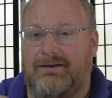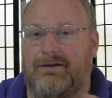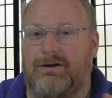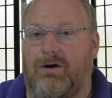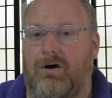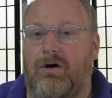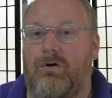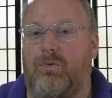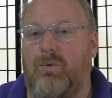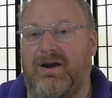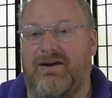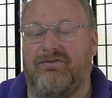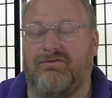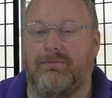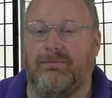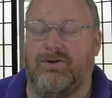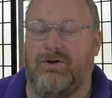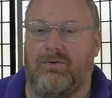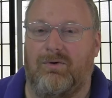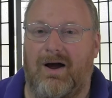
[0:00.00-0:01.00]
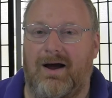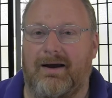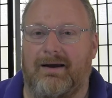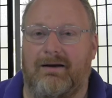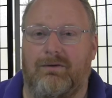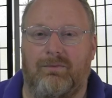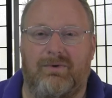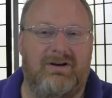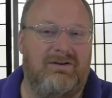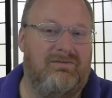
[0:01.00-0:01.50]
away from the
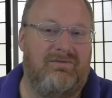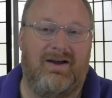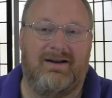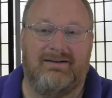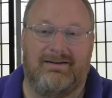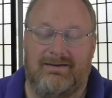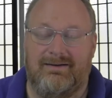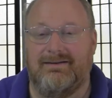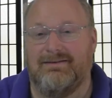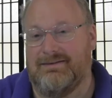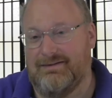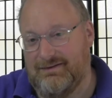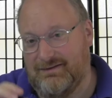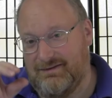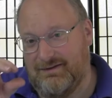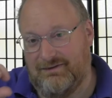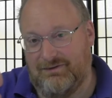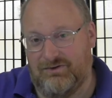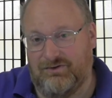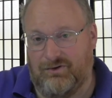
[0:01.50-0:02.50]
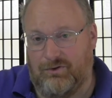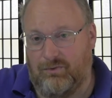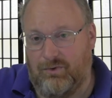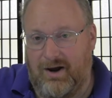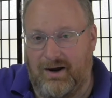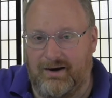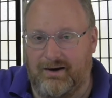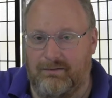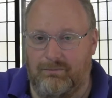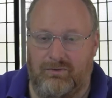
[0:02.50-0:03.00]
rocket, when in fact it isn't. It's just the
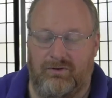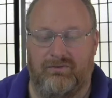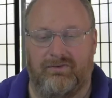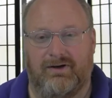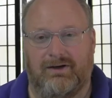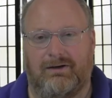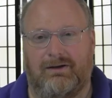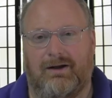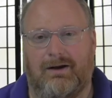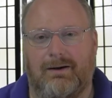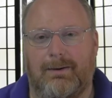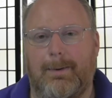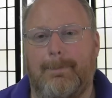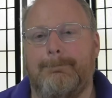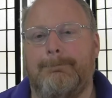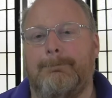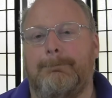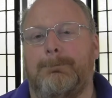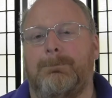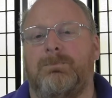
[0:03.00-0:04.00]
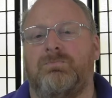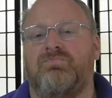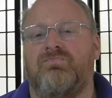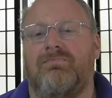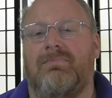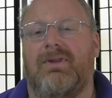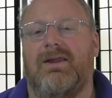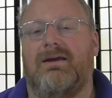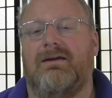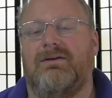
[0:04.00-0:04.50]
rocket moving along.
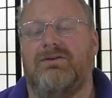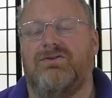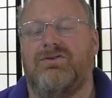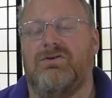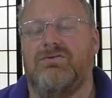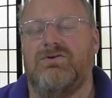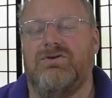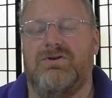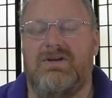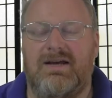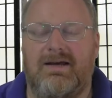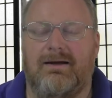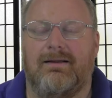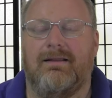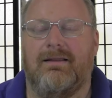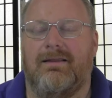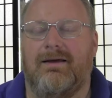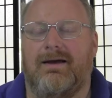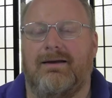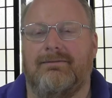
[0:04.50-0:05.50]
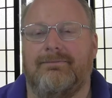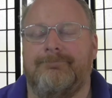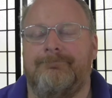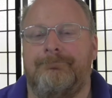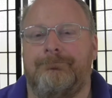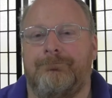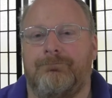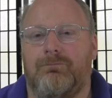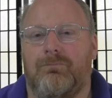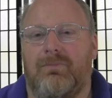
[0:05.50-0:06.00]
So you get that
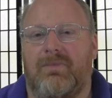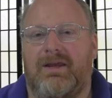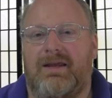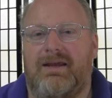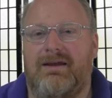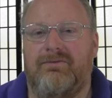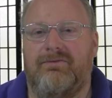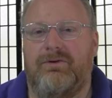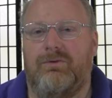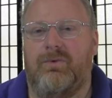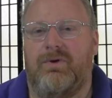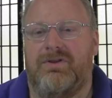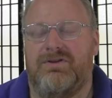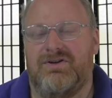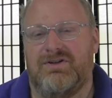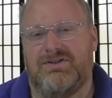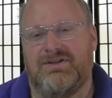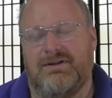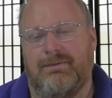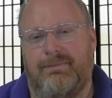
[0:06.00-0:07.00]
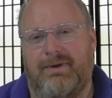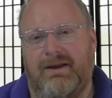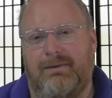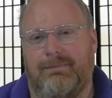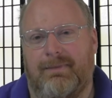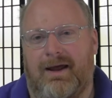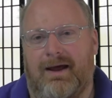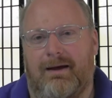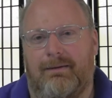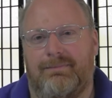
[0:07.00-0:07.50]
even with just the
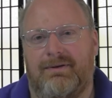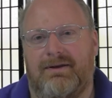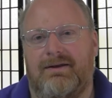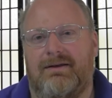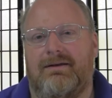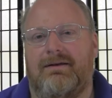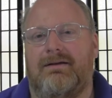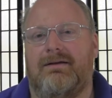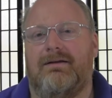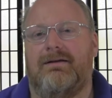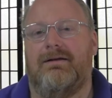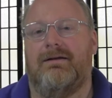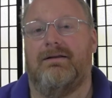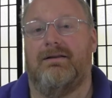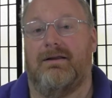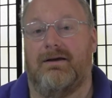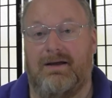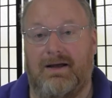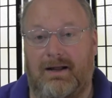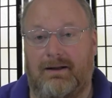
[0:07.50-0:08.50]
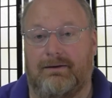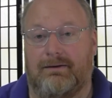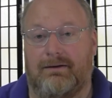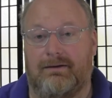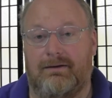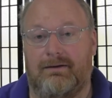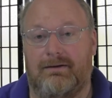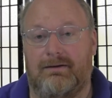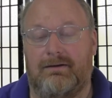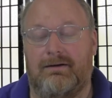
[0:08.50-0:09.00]
bitmap, the
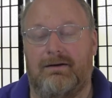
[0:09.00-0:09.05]
color,